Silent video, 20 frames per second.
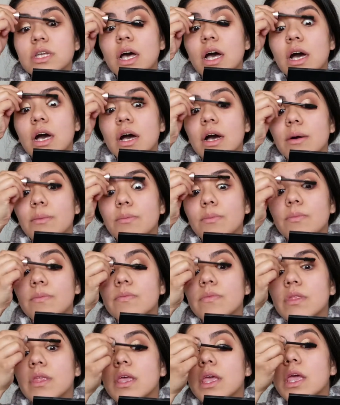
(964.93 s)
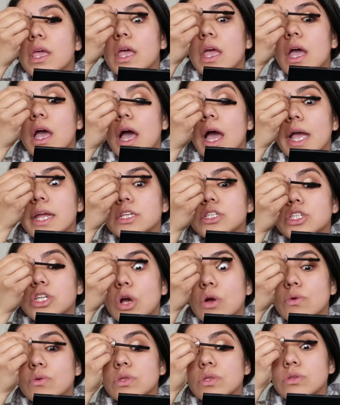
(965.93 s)
I
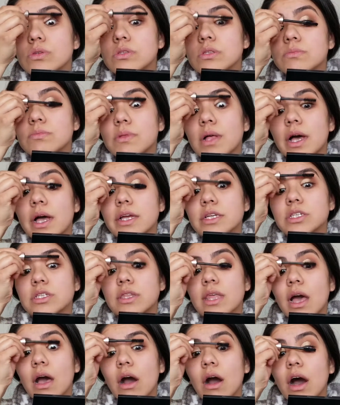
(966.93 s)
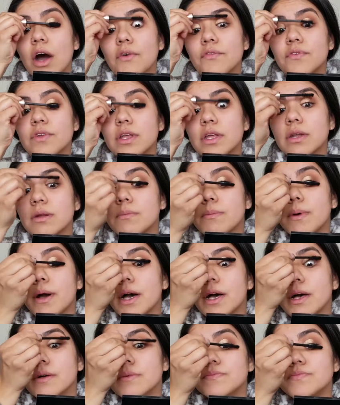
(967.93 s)
don't use blush that often,
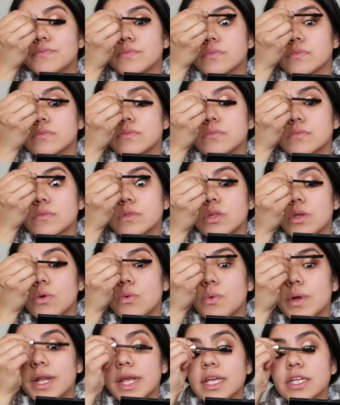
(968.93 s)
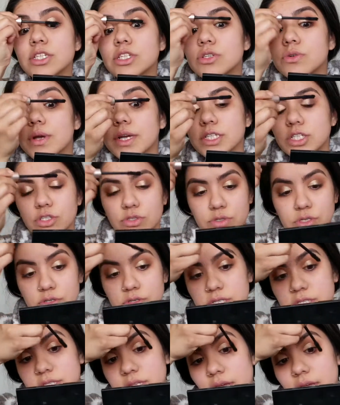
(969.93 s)
but when I do notice